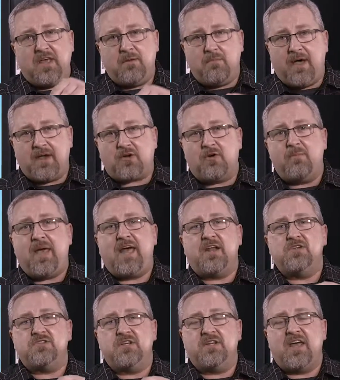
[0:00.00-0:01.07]
and
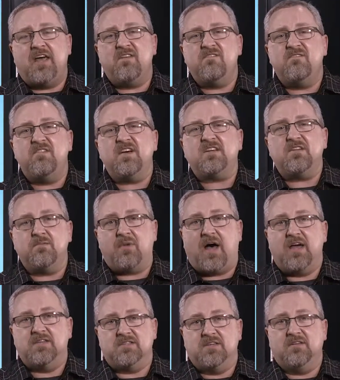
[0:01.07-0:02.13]
micromanaging and
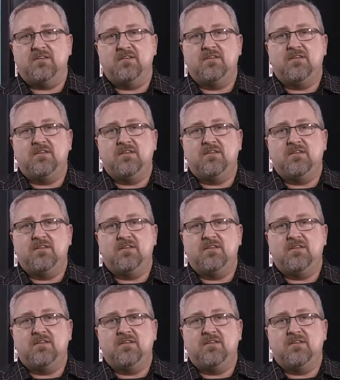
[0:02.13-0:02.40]
victimizing